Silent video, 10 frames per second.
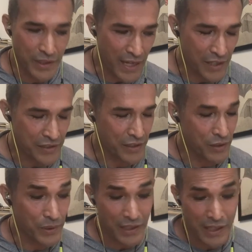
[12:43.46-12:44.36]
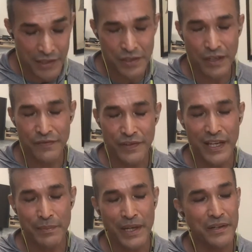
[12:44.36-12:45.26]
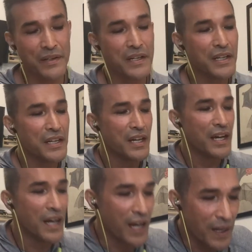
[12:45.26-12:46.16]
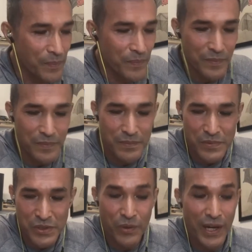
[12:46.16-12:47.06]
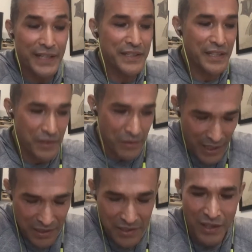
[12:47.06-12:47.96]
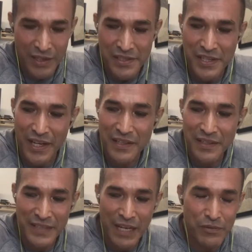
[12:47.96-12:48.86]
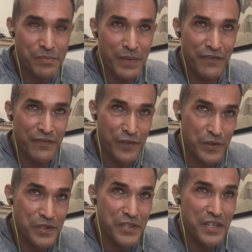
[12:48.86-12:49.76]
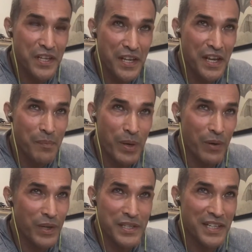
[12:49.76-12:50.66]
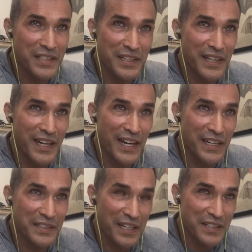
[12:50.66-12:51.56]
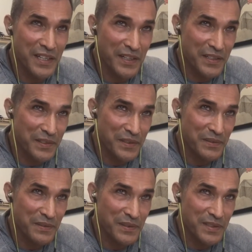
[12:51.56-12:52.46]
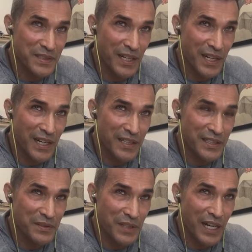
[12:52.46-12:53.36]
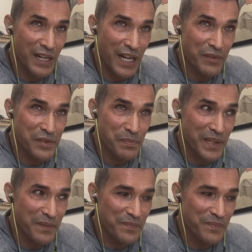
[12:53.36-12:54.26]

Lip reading: the action, know what the cuts are for that matter. So I did direct on set. That was my first. But once I did that, I got to tell you, I was bit.